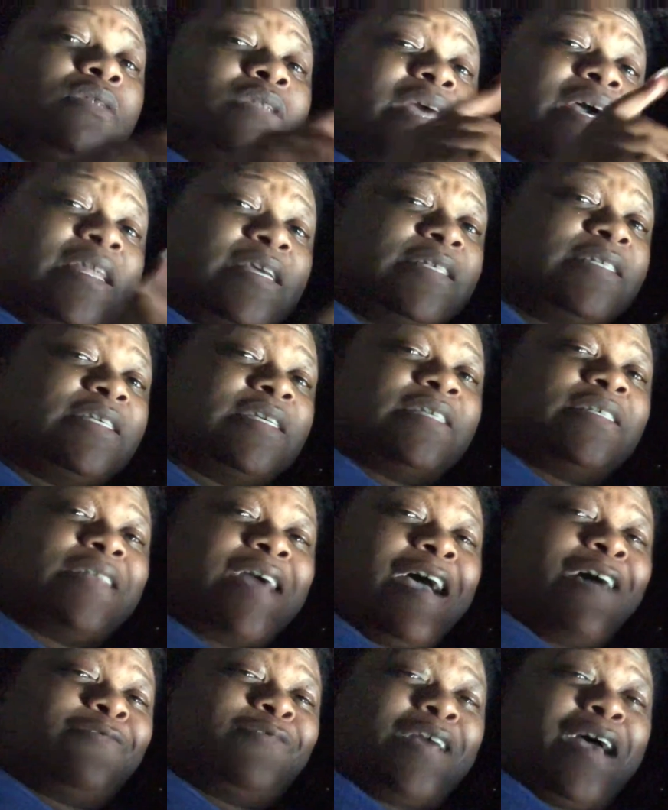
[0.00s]
Now this is
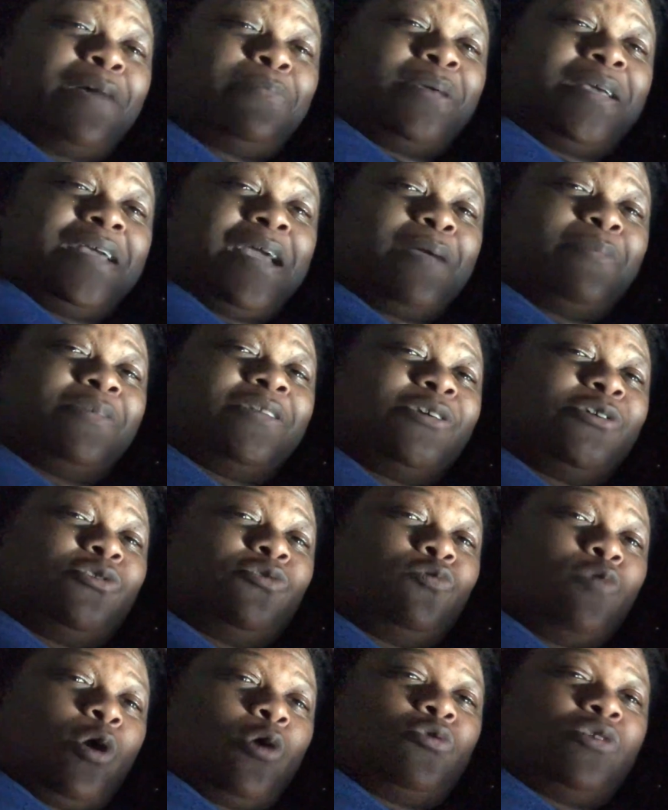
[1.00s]
after I became a
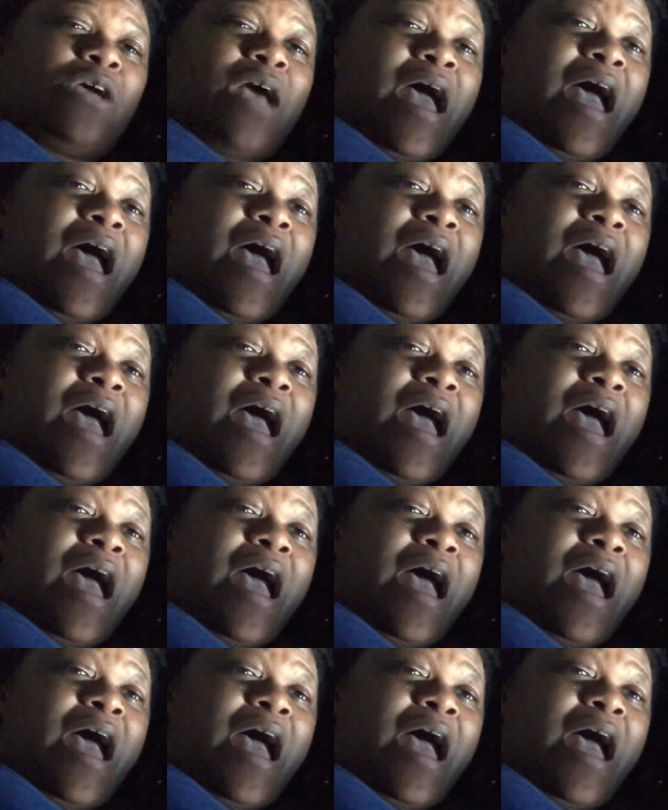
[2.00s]
little growner.